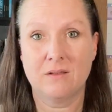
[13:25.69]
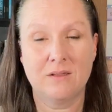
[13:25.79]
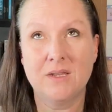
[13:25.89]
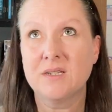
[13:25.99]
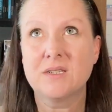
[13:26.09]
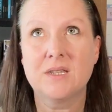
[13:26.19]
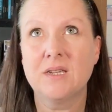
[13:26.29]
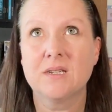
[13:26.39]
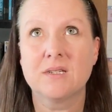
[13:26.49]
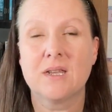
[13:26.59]
These
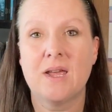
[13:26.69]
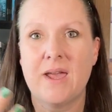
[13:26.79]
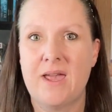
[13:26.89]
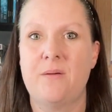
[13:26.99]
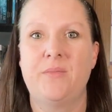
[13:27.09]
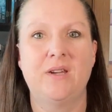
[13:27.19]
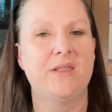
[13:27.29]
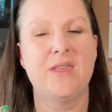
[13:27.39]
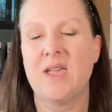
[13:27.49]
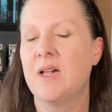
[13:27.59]
things happen,
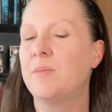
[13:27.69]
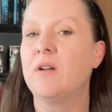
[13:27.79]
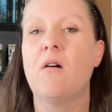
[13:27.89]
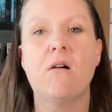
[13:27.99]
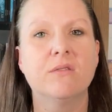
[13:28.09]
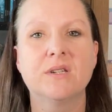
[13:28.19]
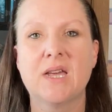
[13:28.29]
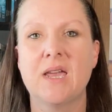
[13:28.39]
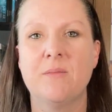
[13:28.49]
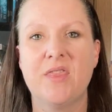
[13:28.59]
and they happen all the time,